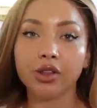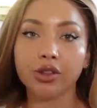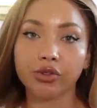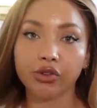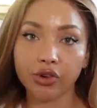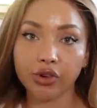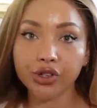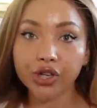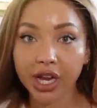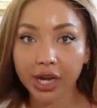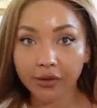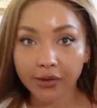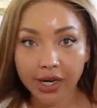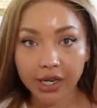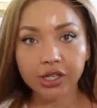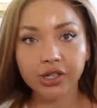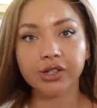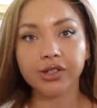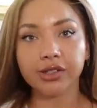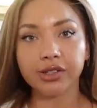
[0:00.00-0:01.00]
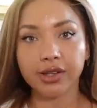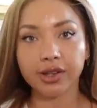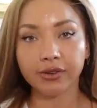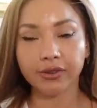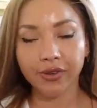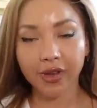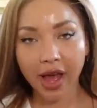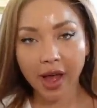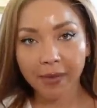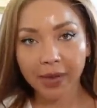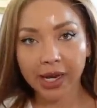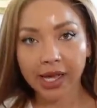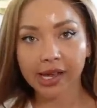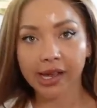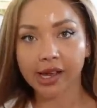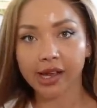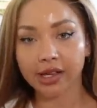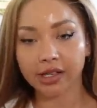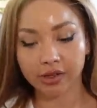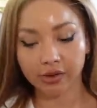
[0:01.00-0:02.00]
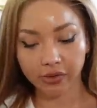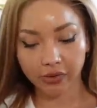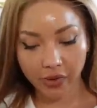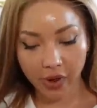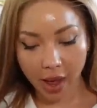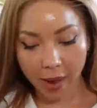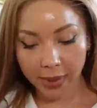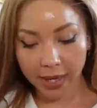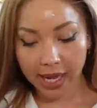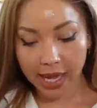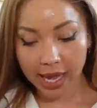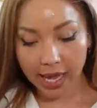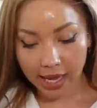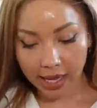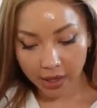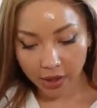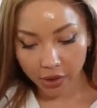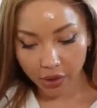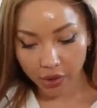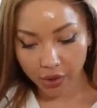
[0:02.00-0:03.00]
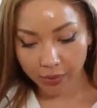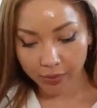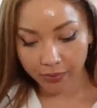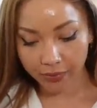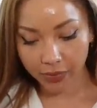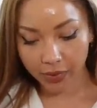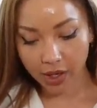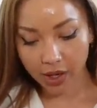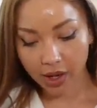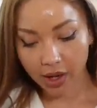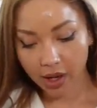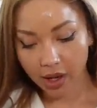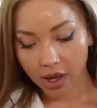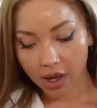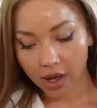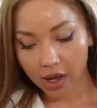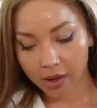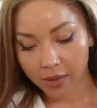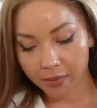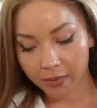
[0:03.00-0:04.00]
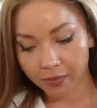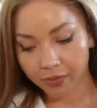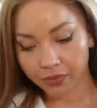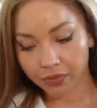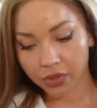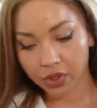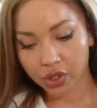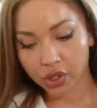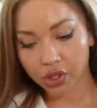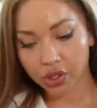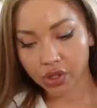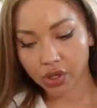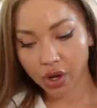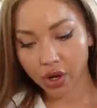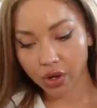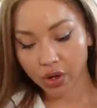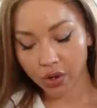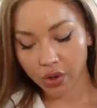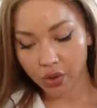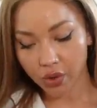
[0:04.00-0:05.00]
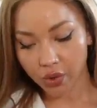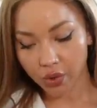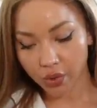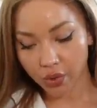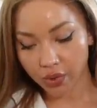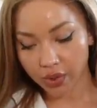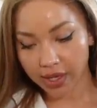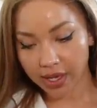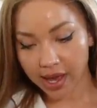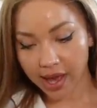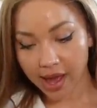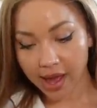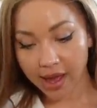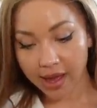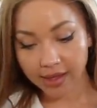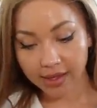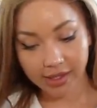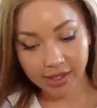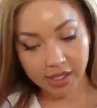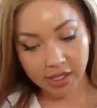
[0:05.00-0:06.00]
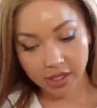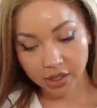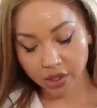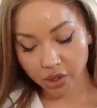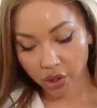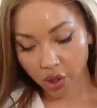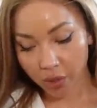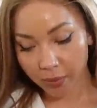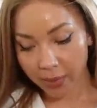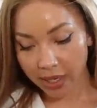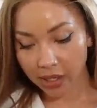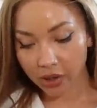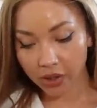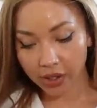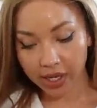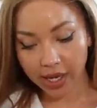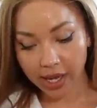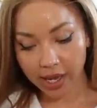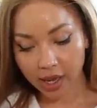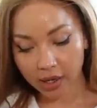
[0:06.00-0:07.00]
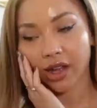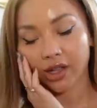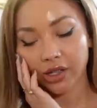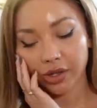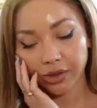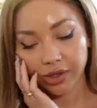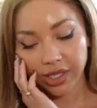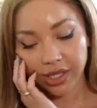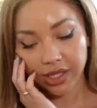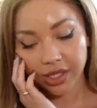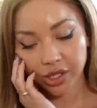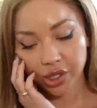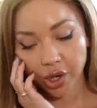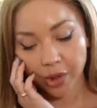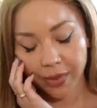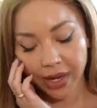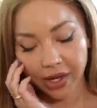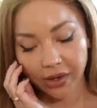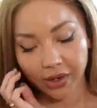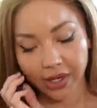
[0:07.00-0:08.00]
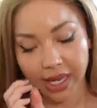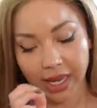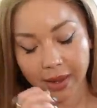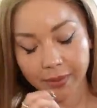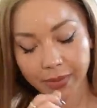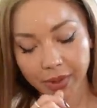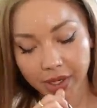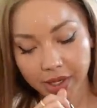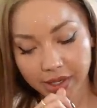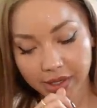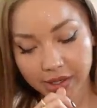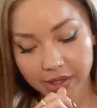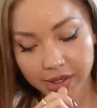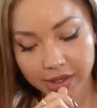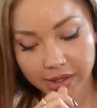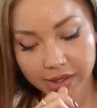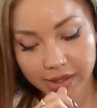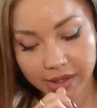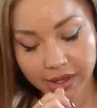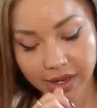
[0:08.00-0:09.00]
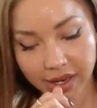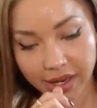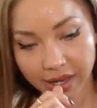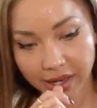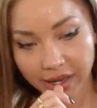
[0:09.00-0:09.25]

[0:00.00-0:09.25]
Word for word: through generations in family, as a family heirloom um, so yeah, this is the Tommy Locket. I called it the Tommy Locket because